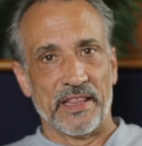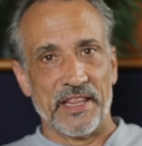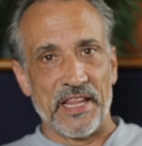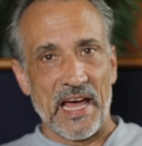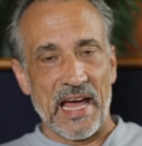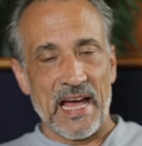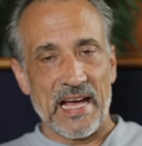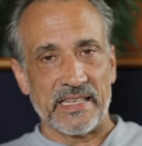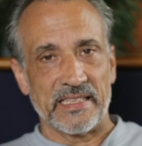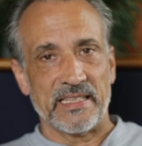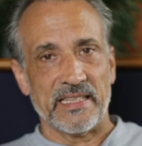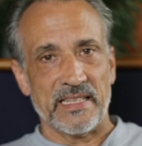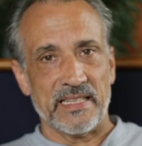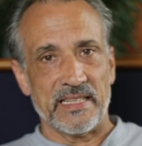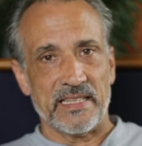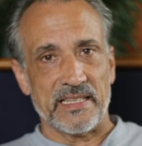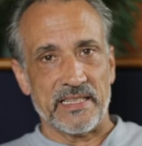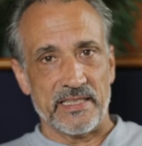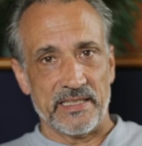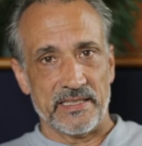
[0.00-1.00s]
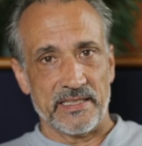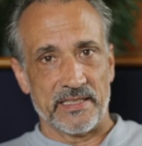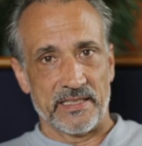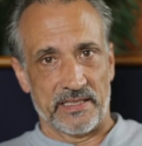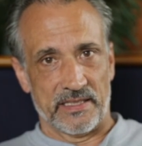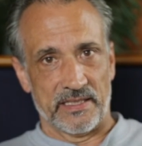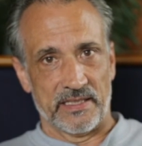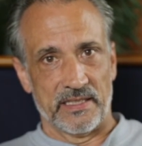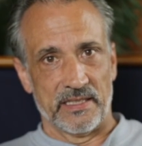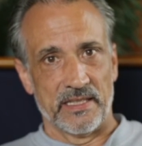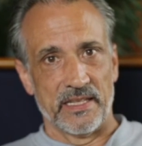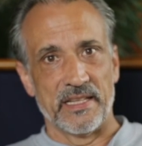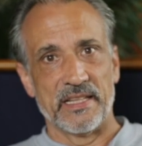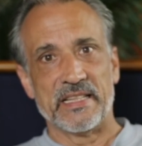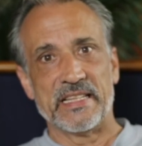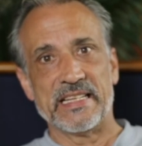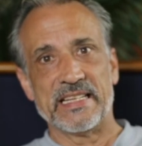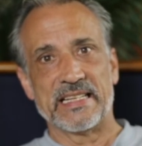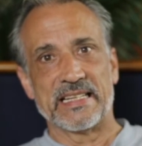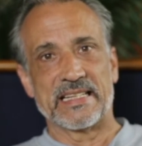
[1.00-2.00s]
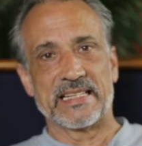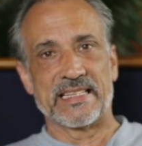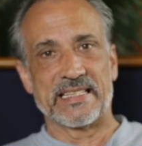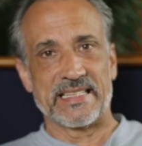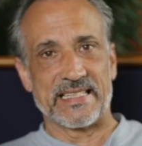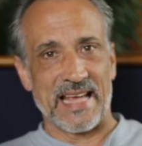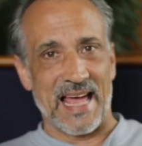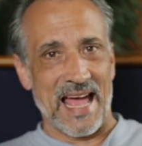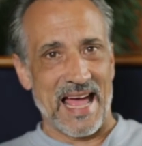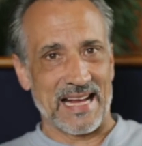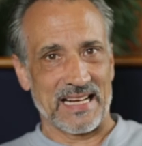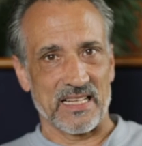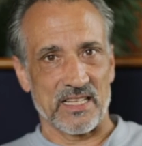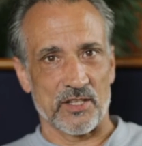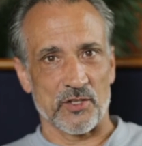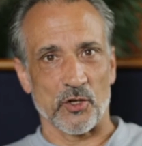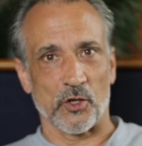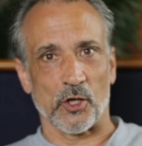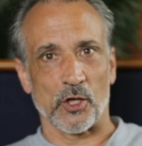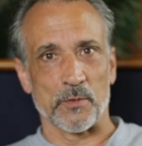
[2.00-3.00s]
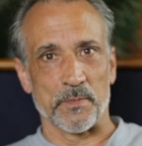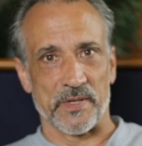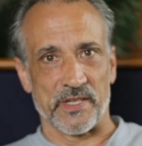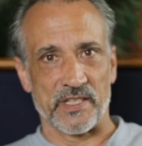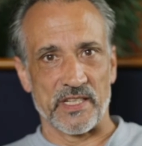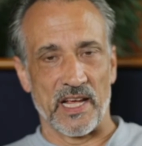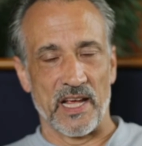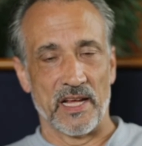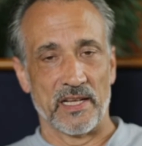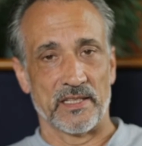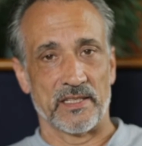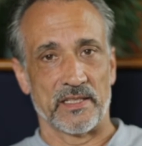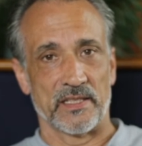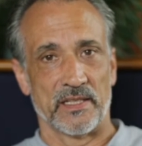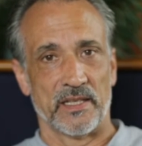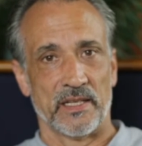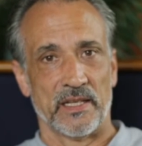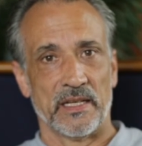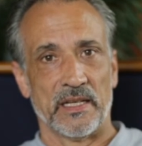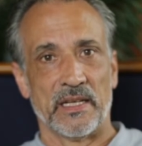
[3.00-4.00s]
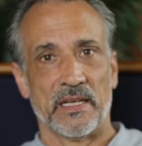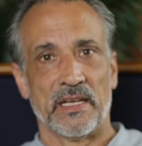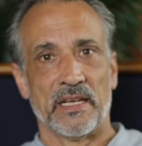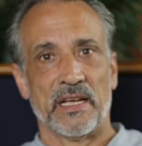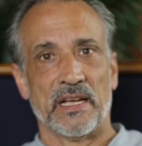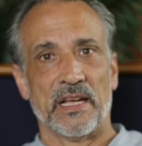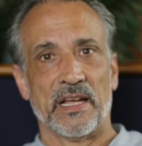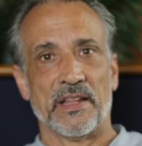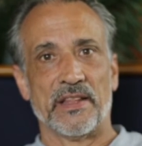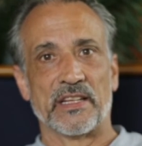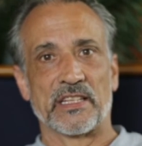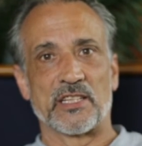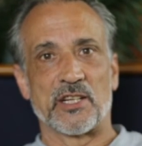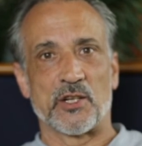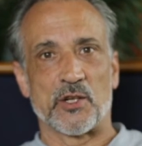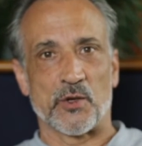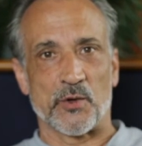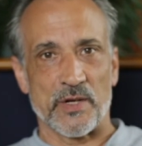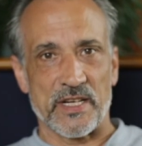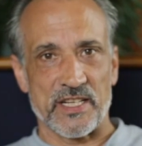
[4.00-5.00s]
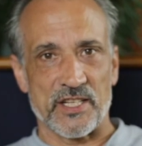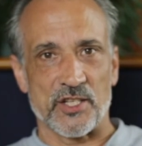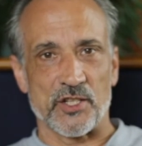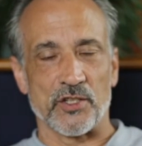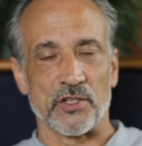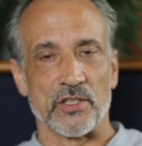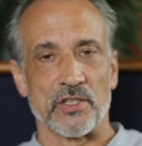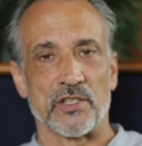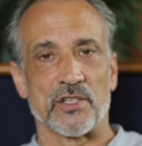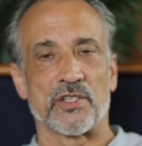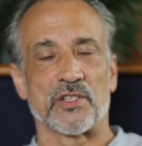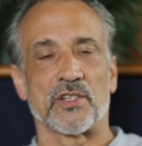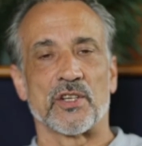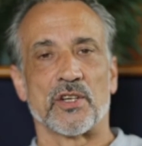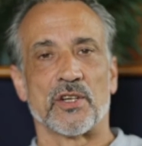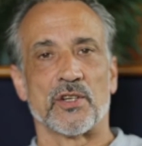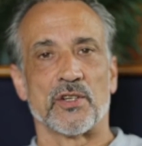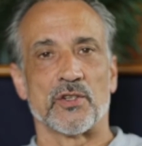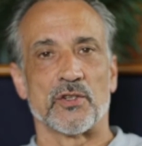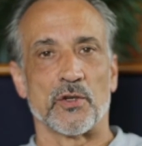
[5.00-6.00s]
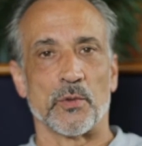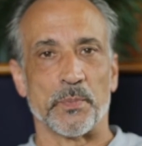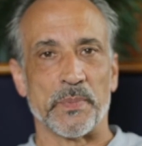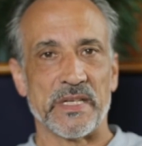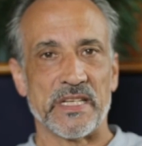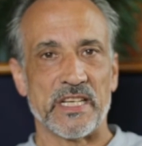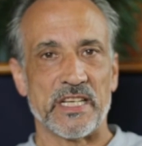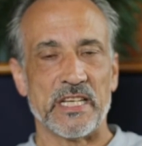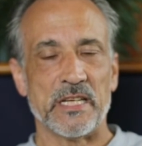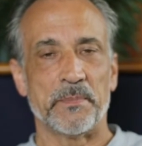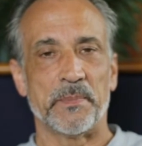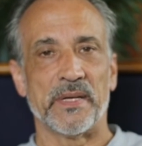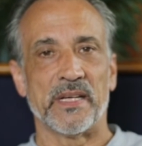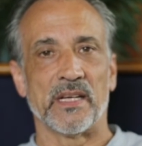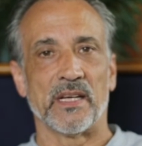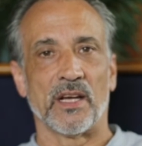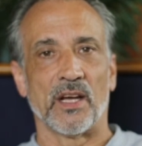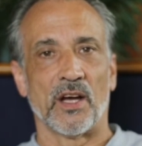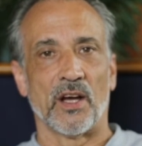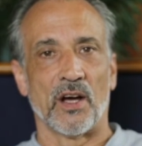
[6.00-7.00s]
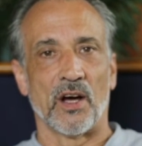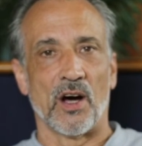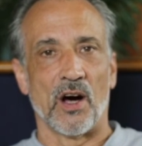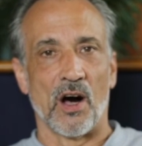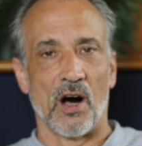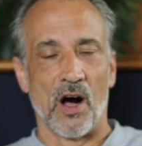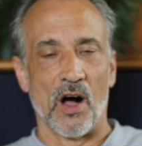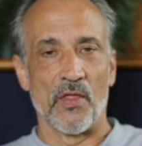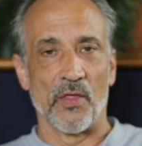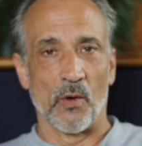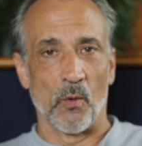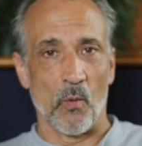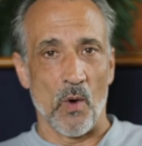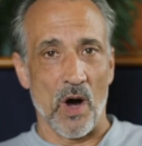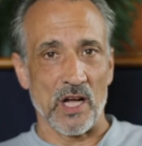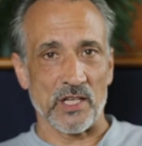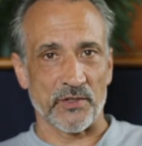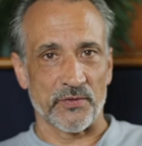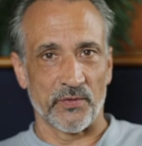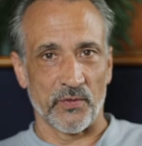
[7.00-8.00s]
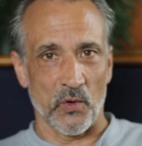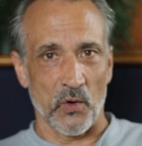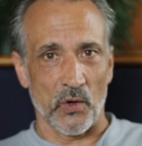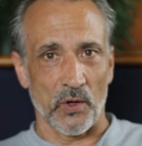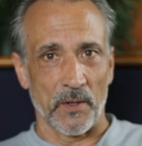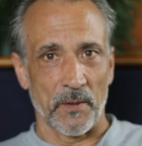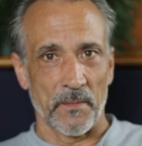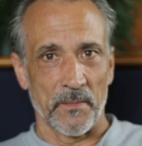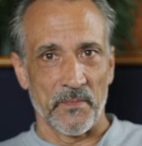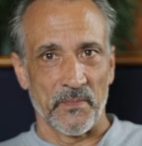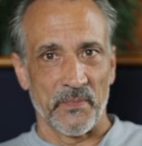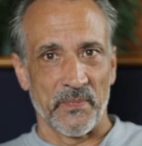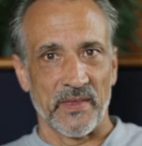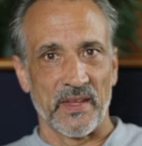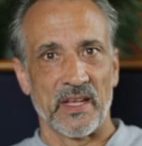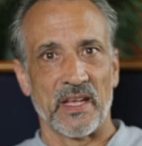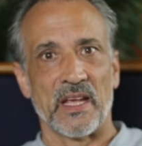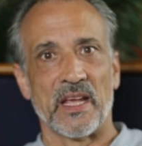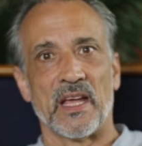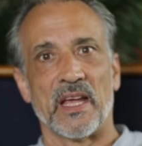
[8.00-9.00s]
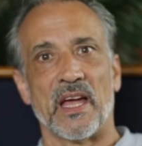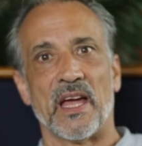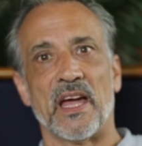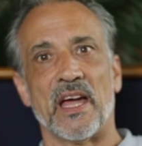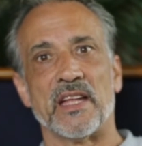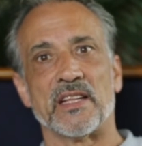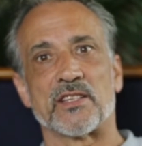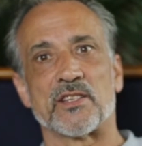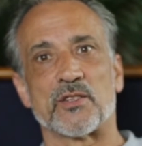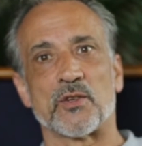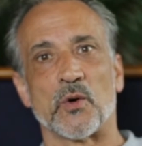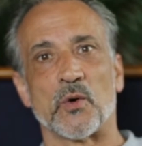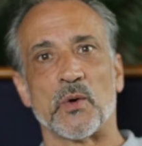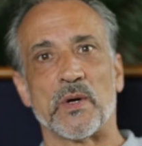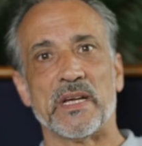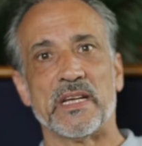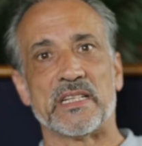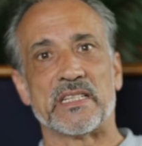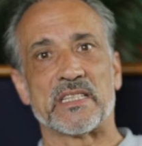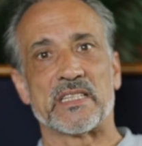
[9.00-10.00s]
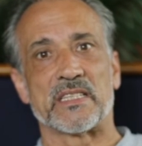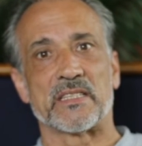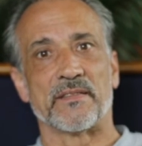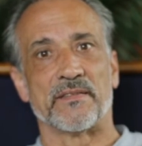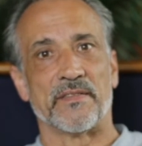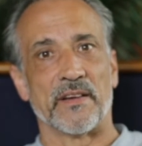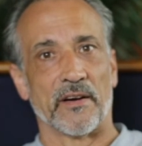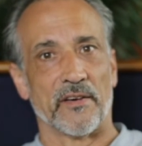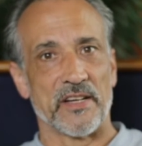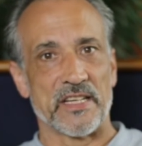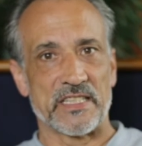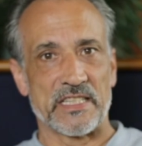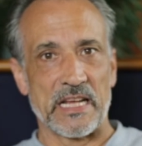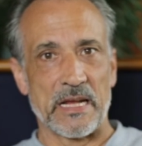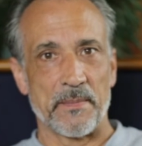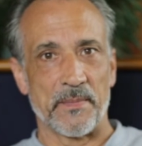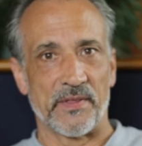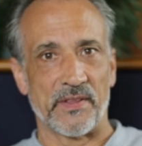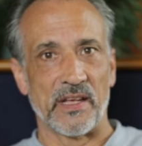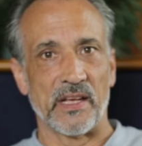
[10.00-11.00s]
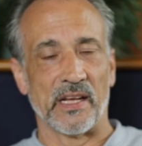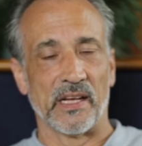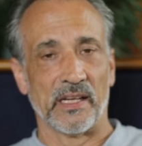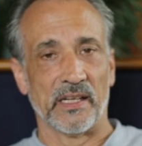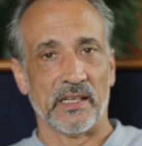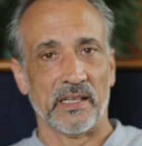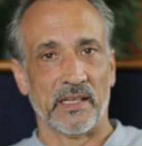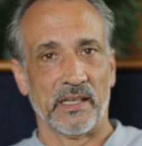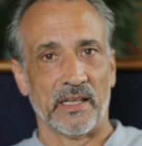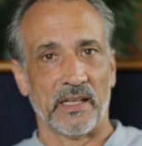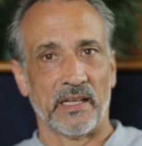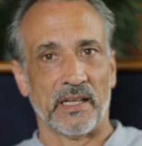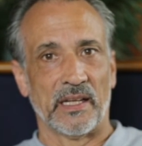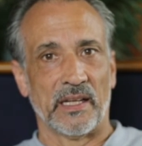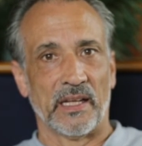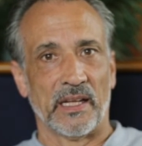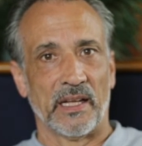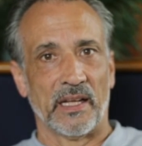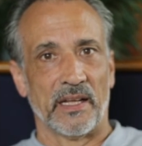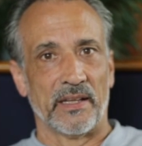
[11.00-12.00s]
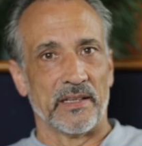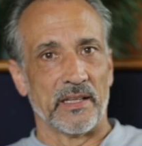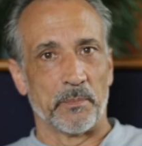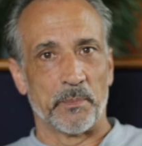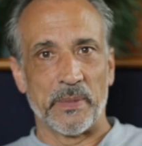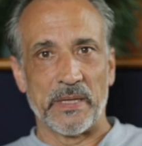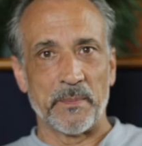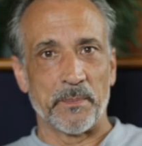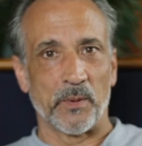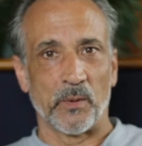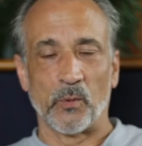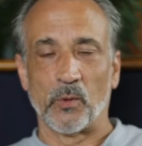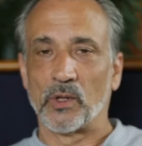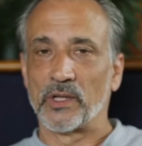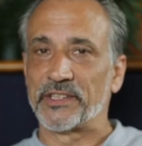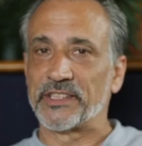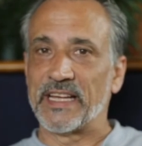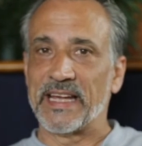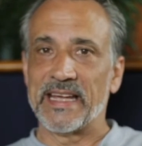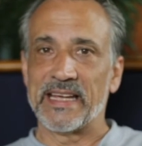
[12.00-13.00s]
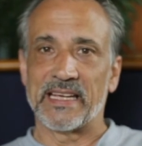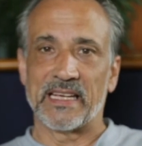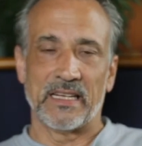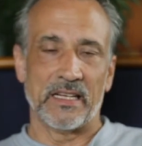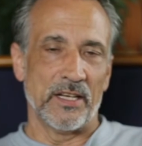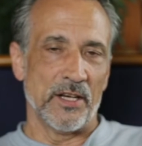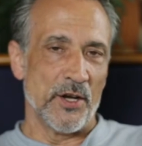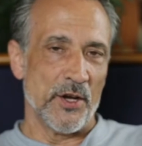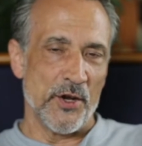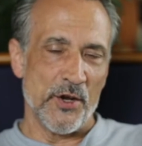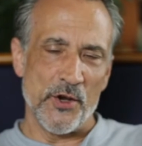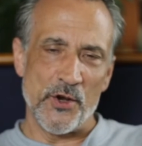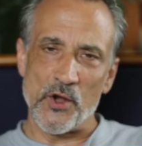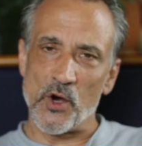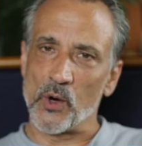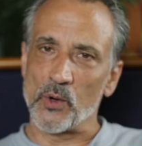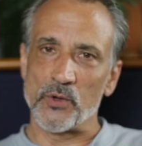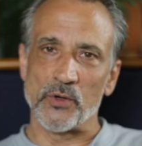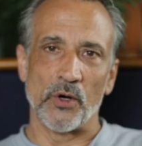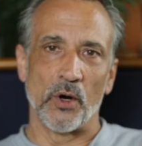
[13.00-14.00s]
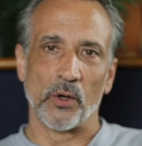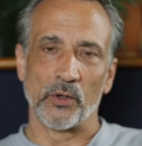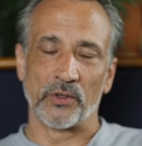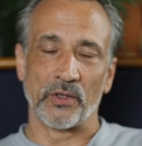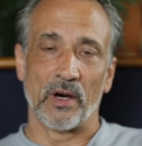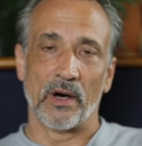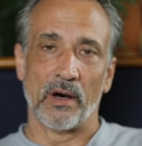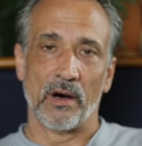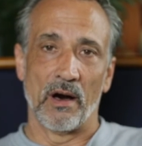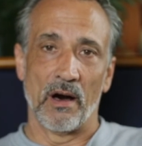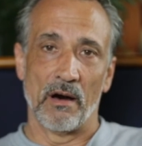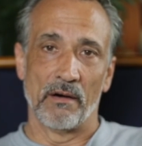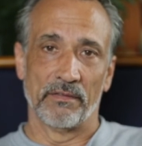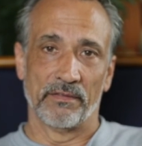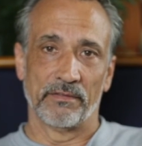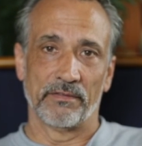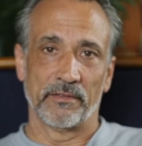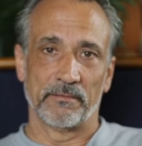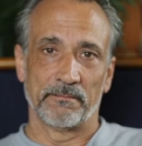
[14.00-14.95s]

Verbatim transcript: That is the exact circumstance that Christians should be keeping on the watch for. And so it's the very same thing that people will take no note of.